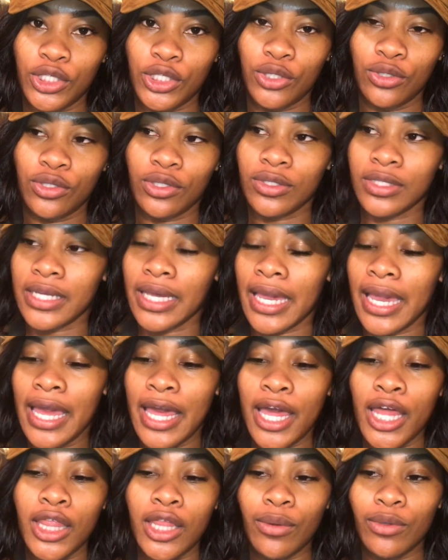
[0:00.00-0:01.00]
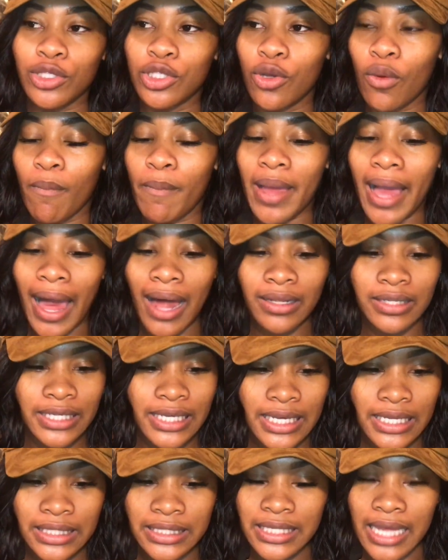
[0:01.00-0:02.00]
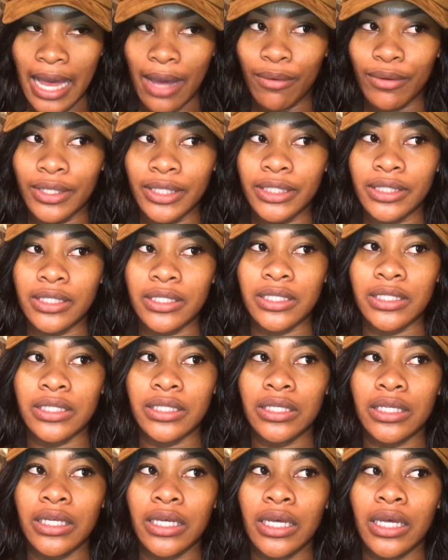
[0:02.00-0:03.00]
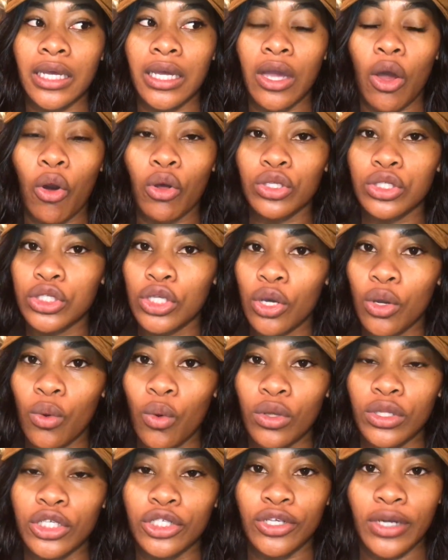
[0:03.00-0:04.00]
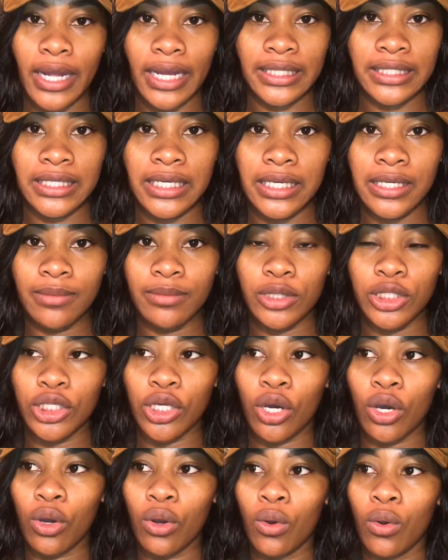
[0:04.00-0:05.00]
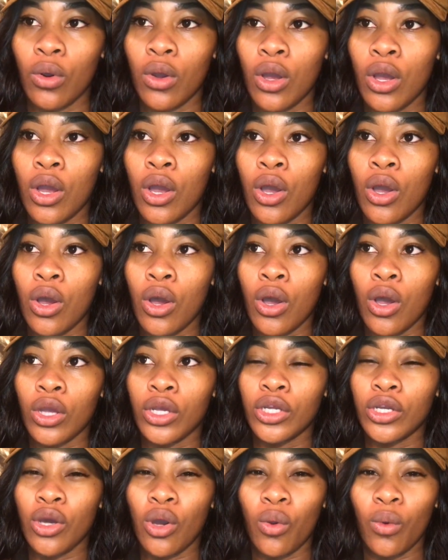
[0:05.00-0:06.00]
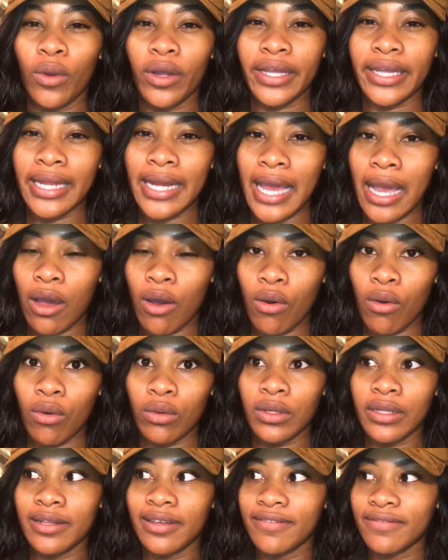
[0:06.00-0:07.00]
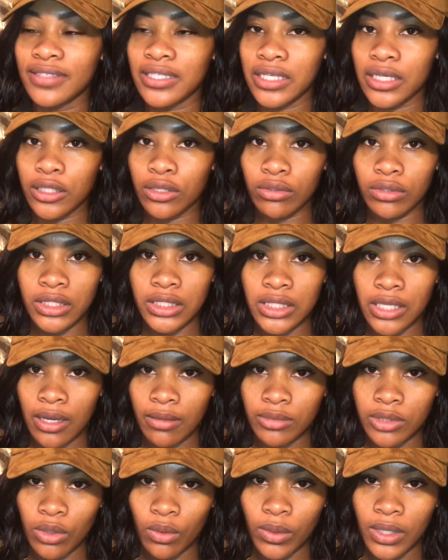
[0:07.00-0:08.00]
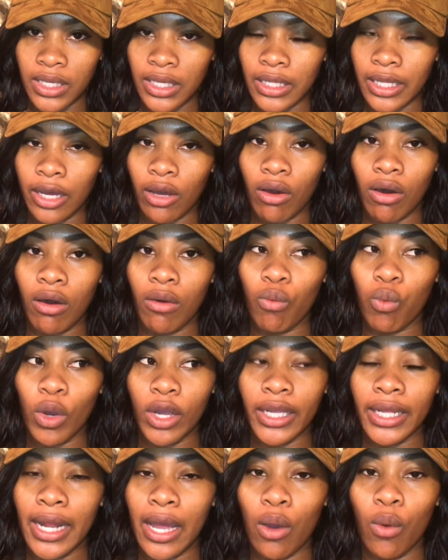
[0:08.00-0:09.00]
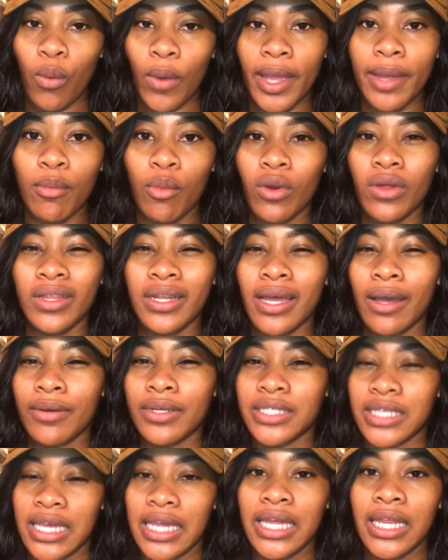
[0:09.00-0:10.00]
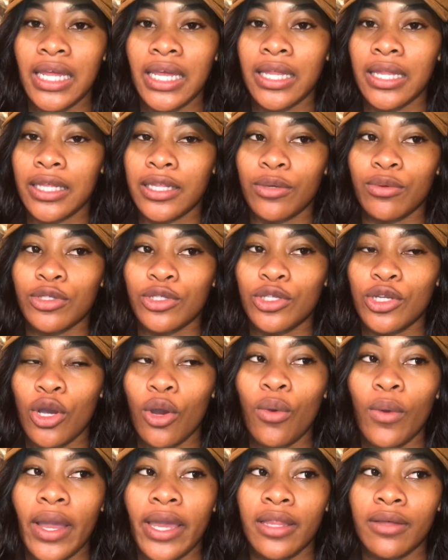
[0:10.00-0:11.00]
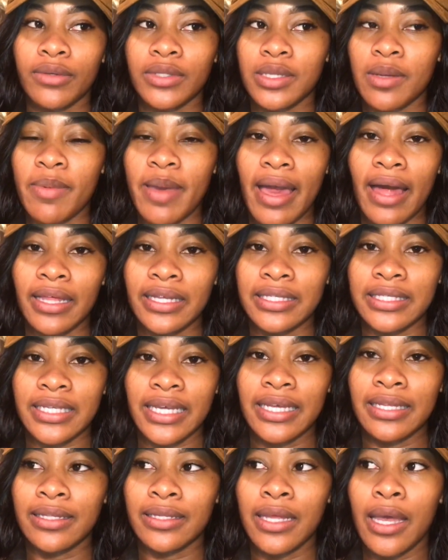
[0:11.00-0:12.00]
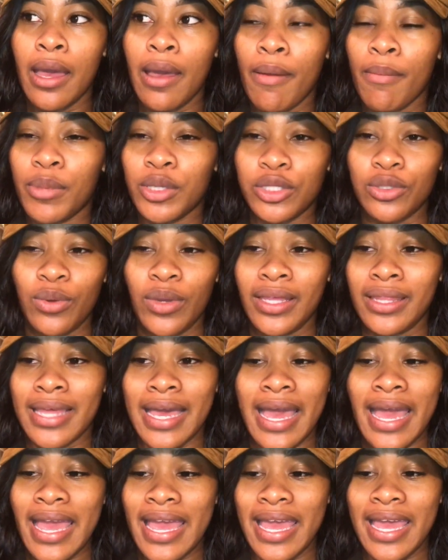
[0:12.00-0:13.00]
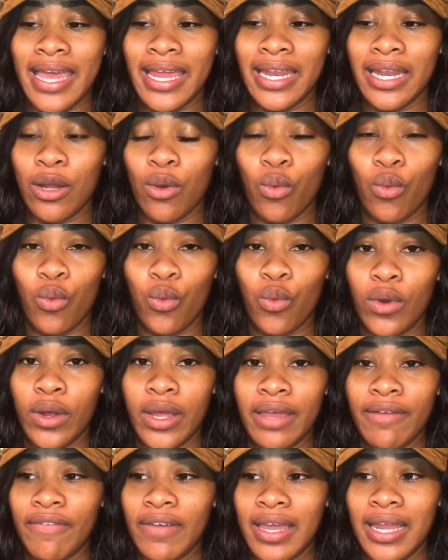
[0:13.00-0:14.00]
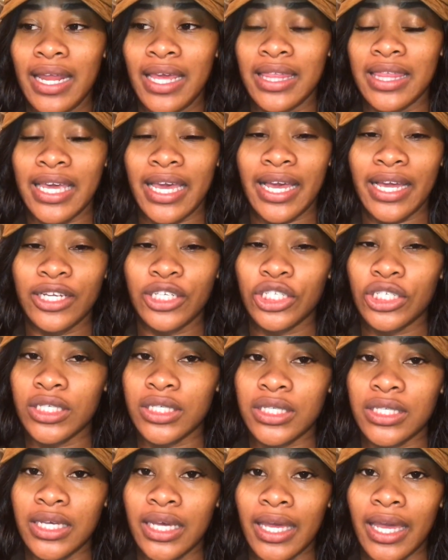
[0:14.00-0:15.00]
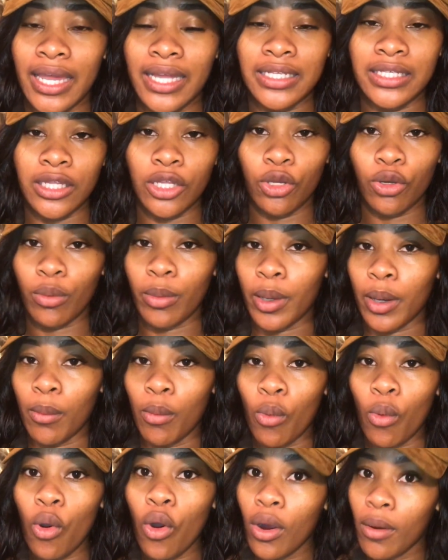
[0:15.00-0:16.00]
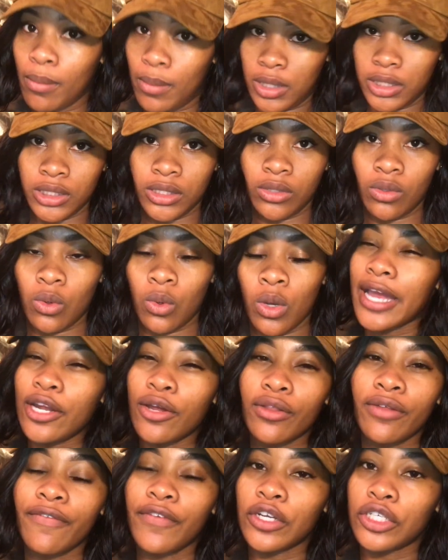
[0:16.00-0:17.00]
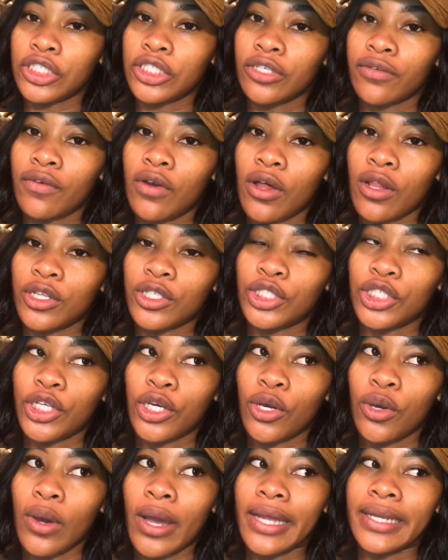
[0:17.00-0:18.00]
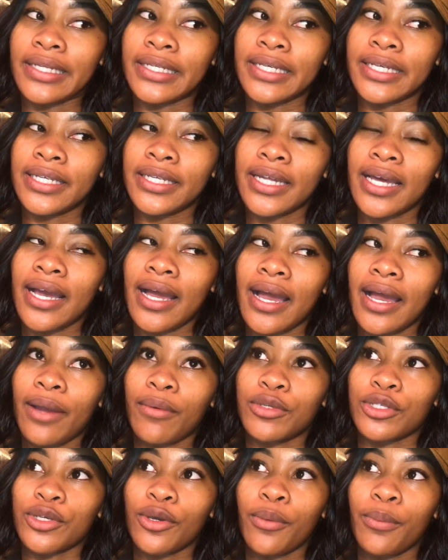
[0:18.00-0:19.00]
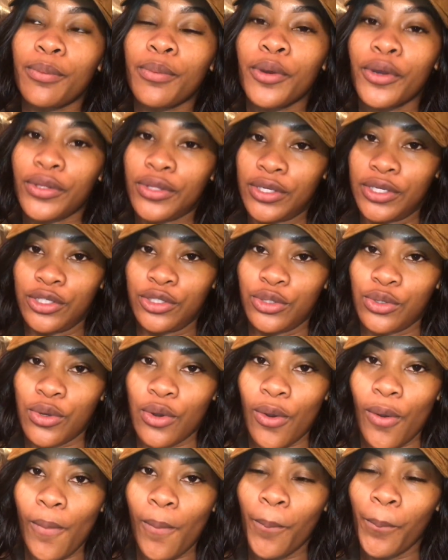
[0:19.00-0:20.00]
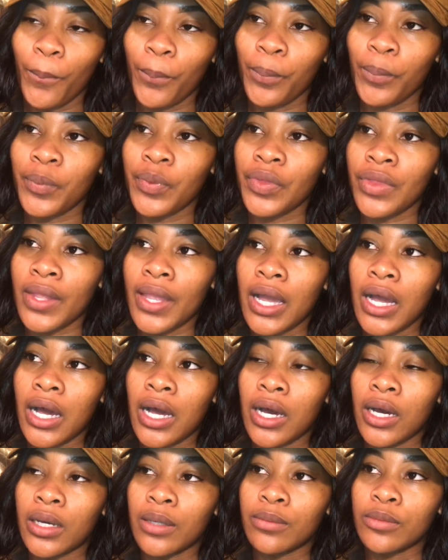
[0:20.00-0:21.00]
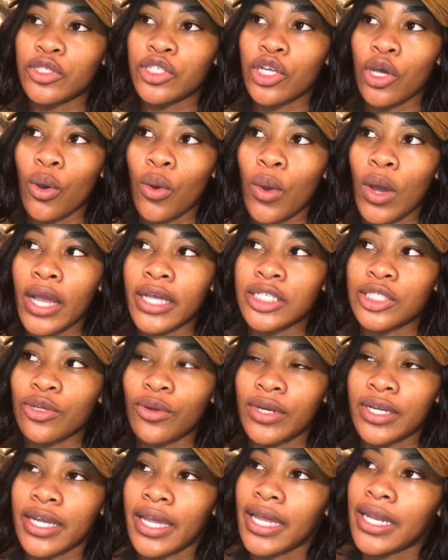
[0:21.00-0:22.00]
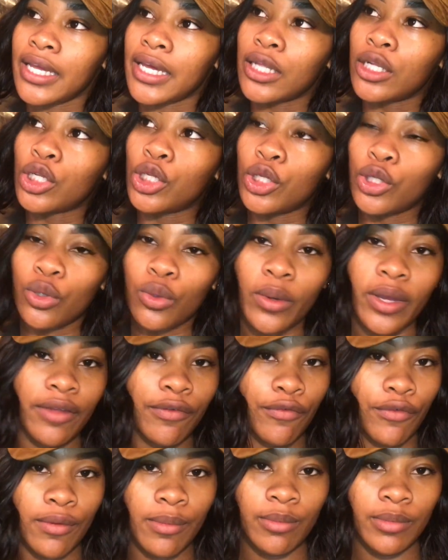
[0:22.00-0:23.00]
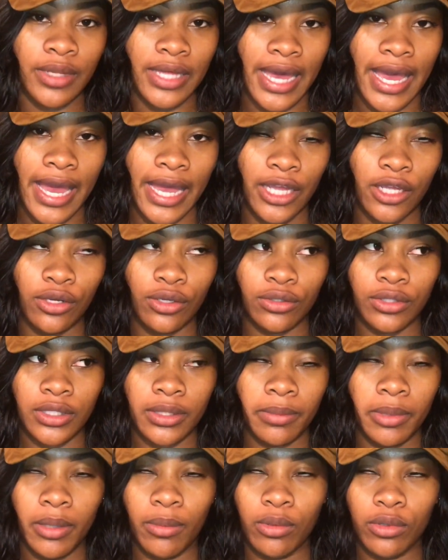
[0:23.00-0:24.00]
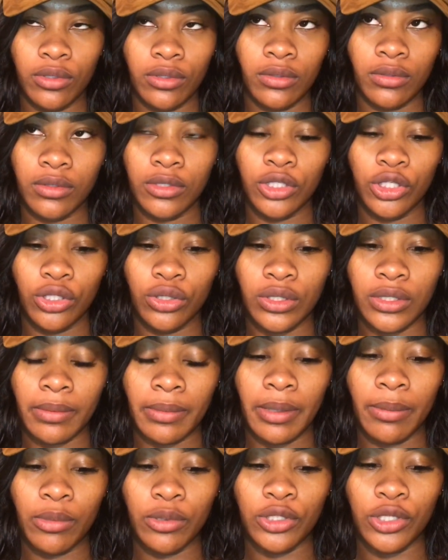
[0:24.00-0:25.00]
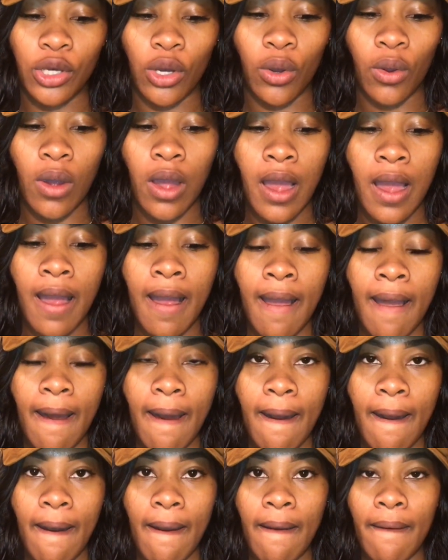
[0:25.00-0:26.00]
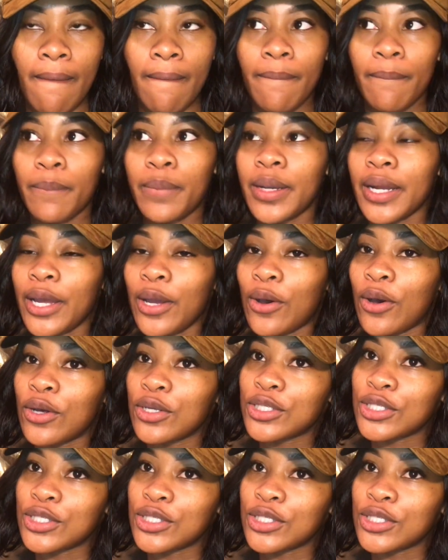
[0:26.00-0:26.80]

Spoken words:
to do. So it's like there was no balance. I was also on the track team, so working out, lifting 3 times a week, like working out way more than I was eating. Like there was no way there was a balance in between that, and if anything, I just gained a little bit more muscle. I know the first year of college though, I was on birth control. So I started gaining a little weight from that. Some people do, some people don't. But I